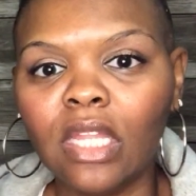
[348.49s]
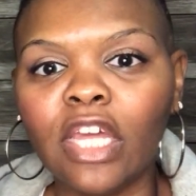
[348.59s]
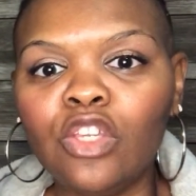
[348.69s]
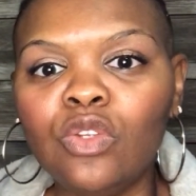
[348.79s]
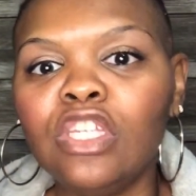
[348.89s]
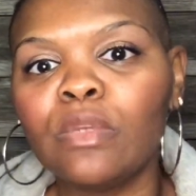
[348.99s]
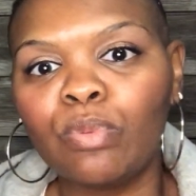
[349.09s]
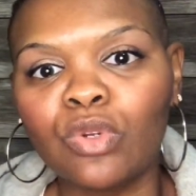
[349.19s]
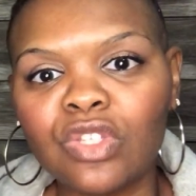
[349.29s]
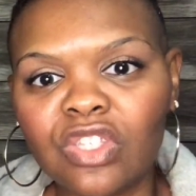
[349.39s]
Like, you need to
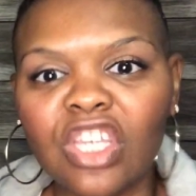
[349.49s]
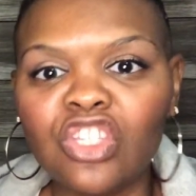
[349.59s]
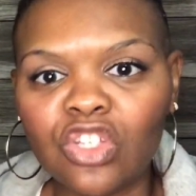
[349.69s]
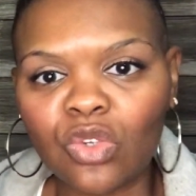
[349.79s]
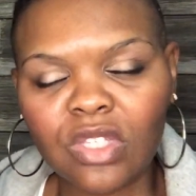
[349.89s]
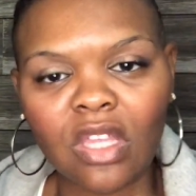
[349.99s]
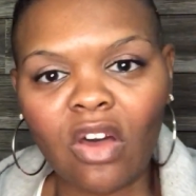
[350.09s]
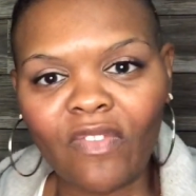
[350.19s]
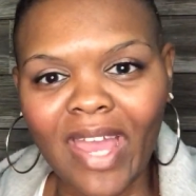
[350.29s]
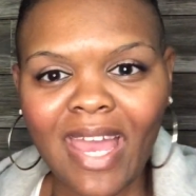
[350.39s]
present
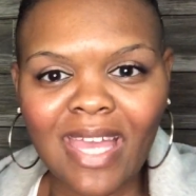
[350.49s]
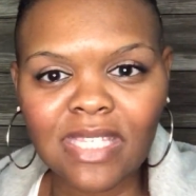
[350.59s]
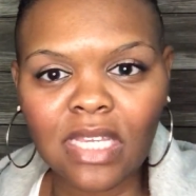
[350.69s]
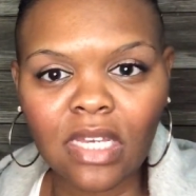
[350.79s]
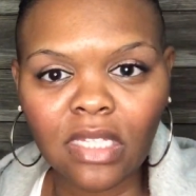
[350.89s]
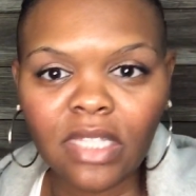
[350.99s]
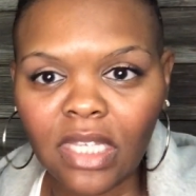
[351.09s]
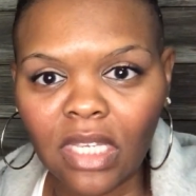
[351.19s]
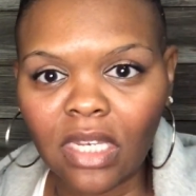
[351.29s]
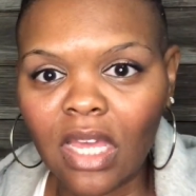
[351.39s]
yourself as
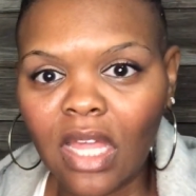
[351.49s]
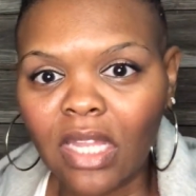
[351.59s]
clean.